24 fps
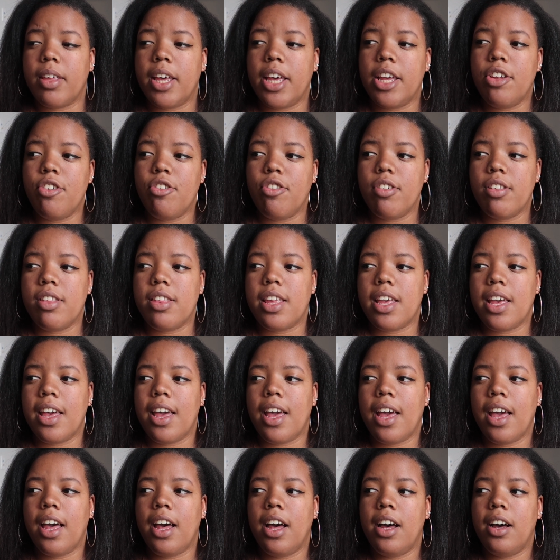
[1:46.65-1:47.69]

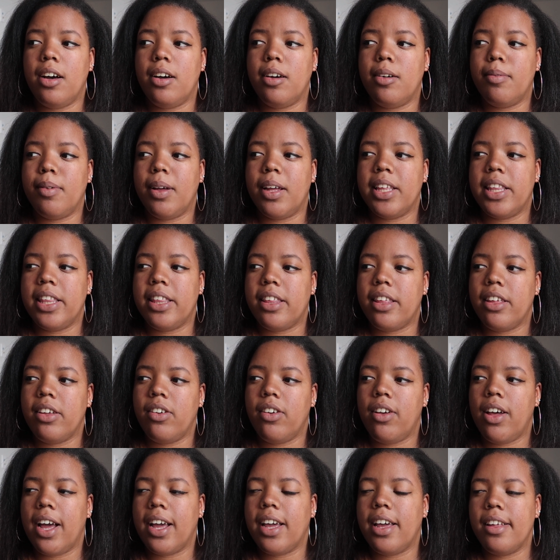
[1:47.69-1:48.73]
interesting. I
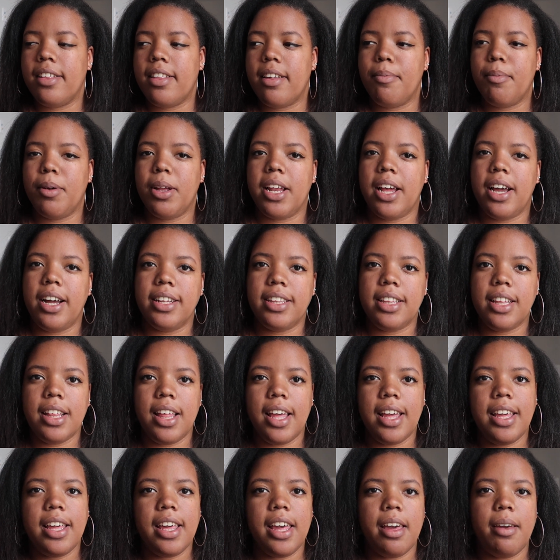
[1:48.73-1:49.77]
guess I'm gonna have to
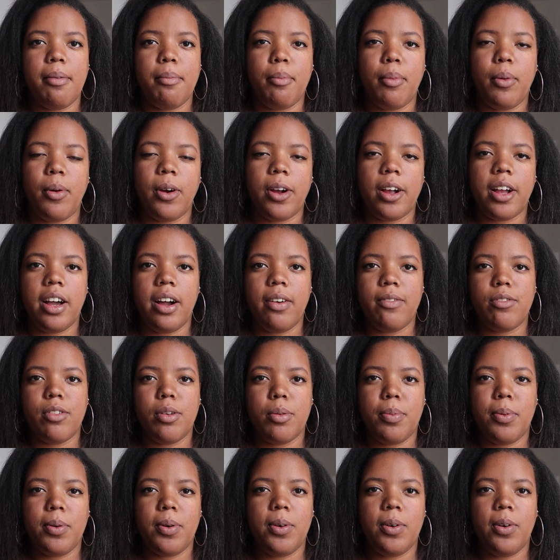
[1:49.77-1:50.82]
like get more
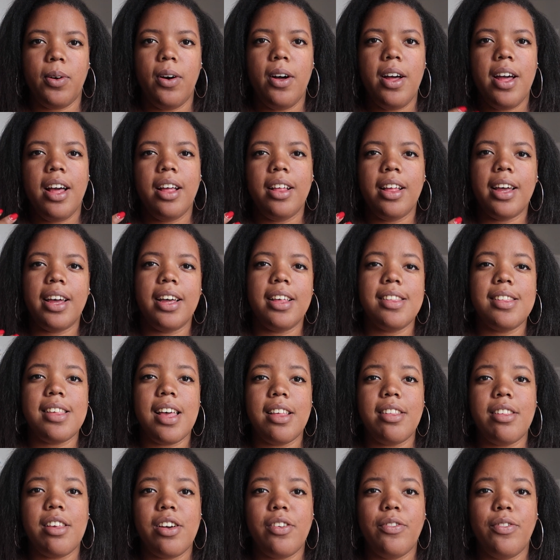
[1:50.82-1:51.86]
comfortable like
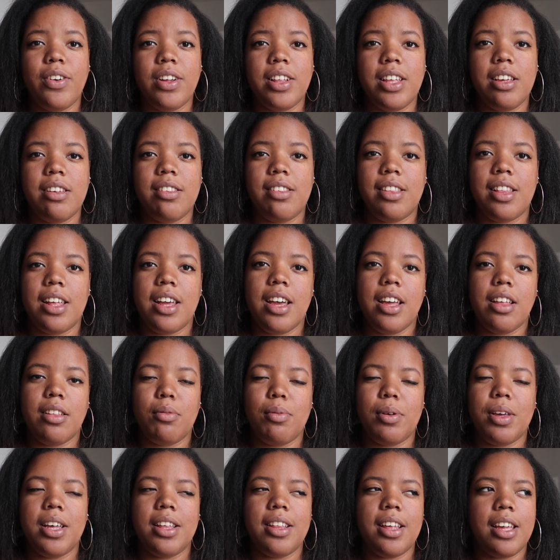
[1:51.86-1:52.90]
assessing for these things,
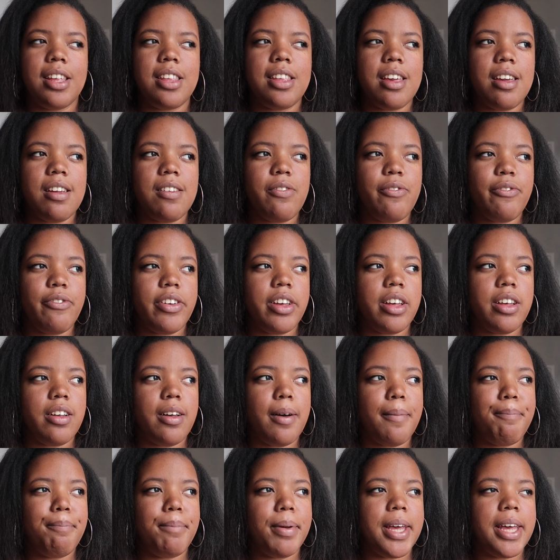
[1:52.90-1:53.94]
because I did feel
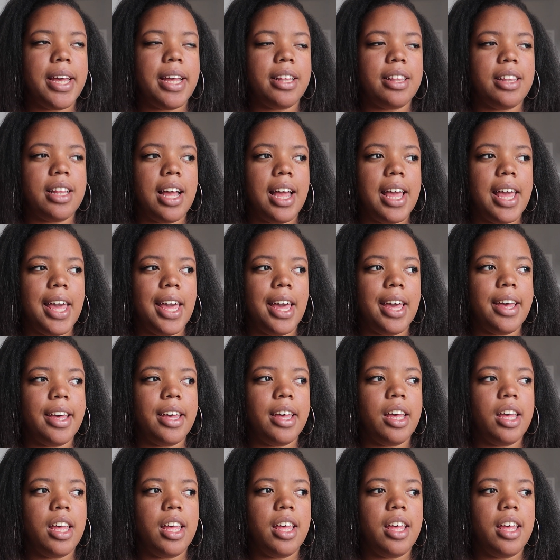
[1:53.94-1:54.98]
a bit like